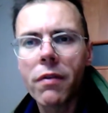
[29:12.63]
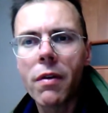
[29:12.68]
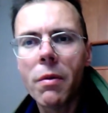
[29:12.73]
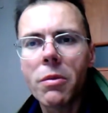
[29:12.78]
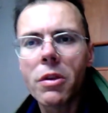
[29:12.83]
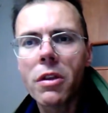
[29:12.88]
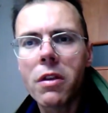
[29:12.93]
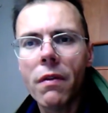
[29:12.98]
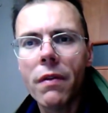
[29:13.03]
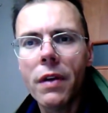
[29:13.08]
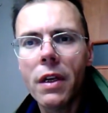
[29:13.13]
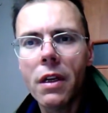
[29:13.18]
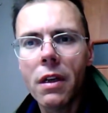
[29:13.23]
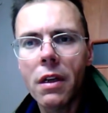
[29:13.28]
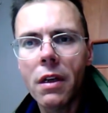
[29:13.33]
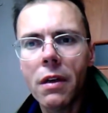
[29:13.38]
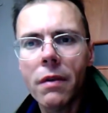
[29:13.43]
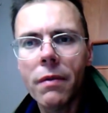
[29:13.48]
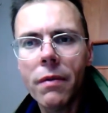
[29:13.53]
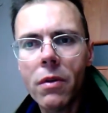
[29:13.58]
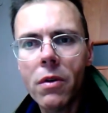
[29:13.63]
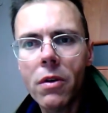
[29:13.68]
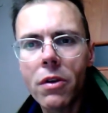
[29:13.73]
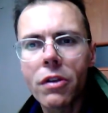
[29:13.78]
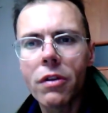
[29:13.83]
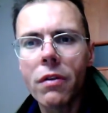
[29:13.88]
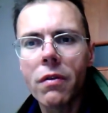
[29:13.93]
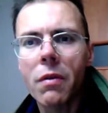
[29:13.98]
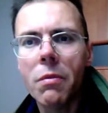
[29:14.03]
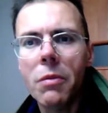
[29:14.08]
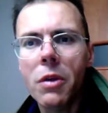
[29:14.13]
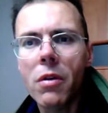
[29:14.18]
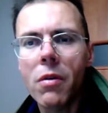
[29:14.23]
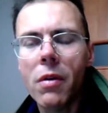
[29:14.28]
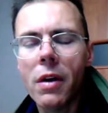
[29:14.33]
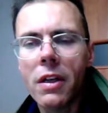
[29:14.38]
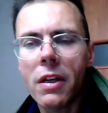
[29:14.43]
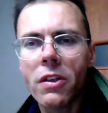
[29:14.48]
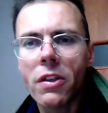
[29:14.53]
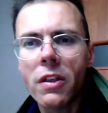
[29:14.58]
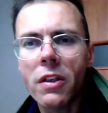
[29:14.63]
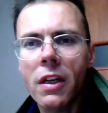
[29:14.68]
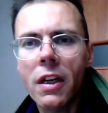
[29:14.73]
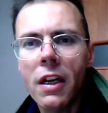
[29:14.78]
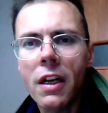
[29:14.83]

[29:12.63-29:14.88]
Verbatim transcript: from Slovenia, also from US,